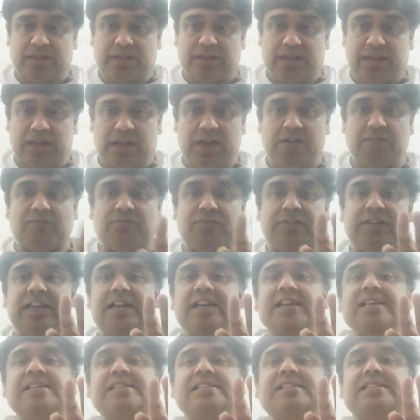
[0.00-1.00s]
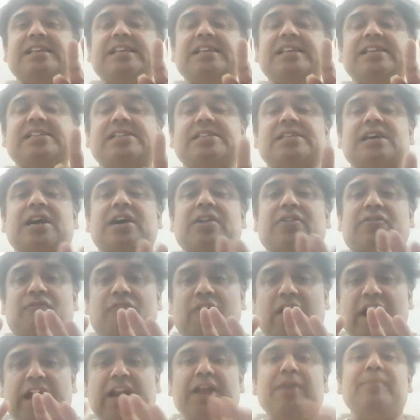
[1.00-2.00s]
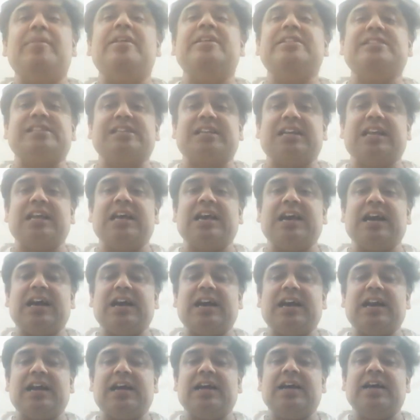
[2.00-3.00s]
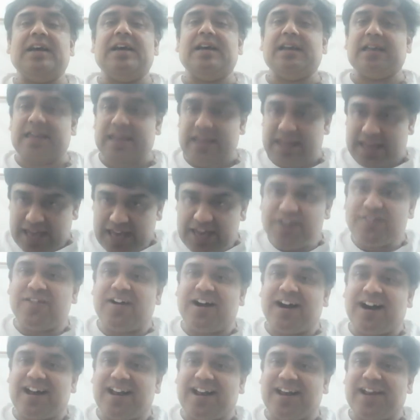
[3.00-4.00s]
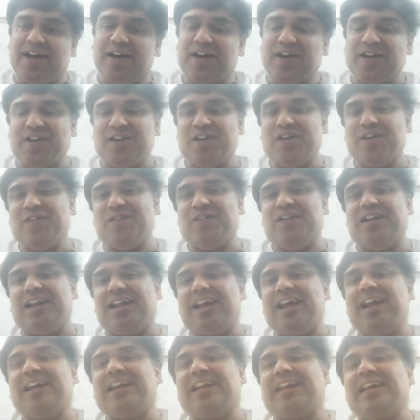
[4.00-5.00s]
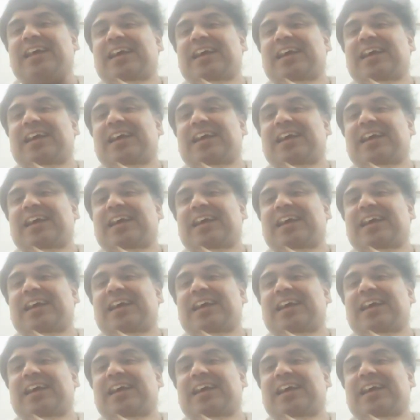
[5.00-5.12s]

If these things are very much clear, even you will get a